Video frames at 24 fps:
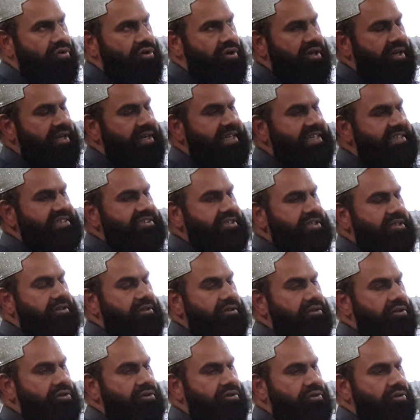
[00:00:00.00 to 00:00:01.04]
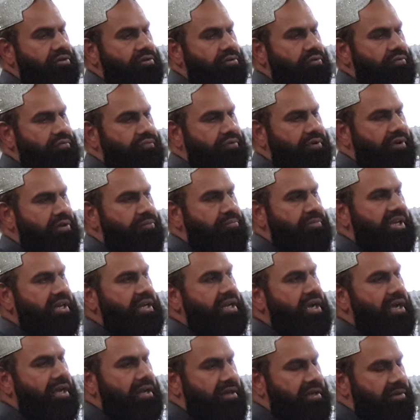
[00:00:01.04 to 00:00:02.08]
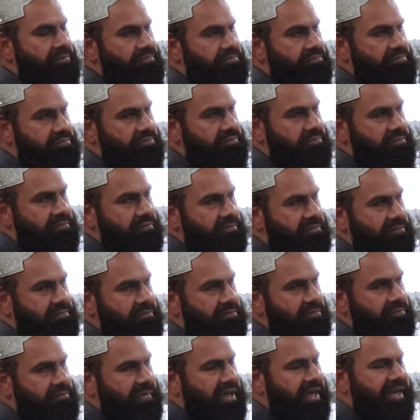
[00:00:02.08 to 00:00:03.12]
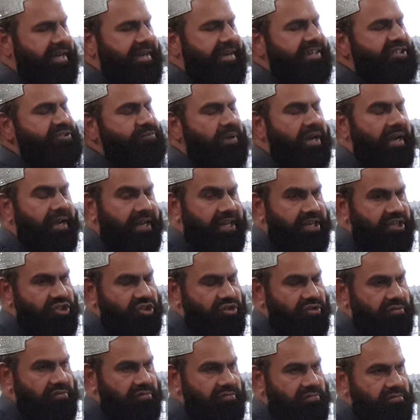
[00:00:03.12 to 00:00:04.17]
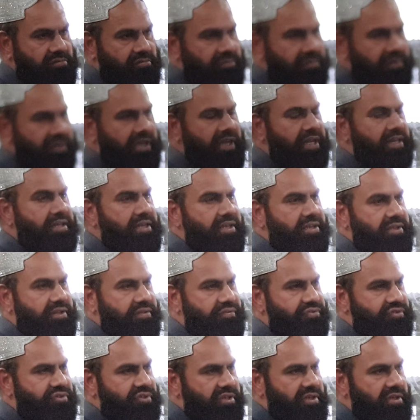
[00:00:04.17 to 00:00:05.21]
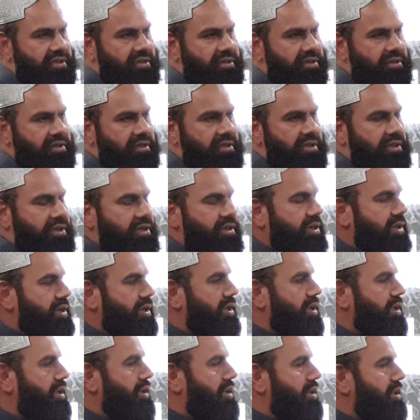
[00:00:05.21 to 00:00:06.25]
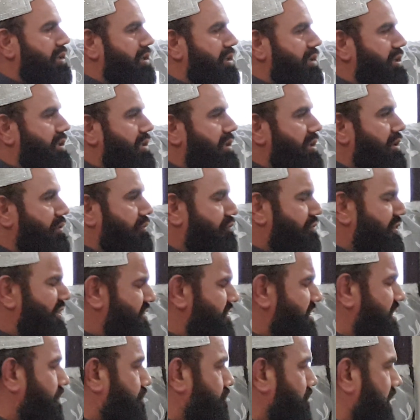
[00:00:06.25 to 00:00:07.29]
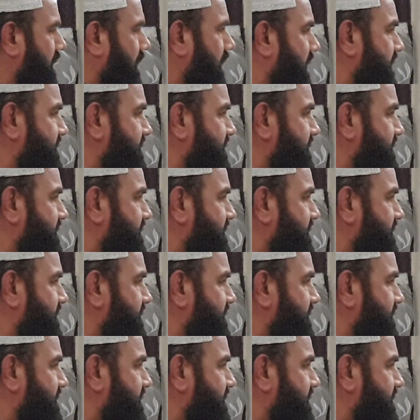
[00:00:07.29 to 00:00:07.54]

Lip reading: listen from an alim, an explanation, and the tafsir. The first of all, Allah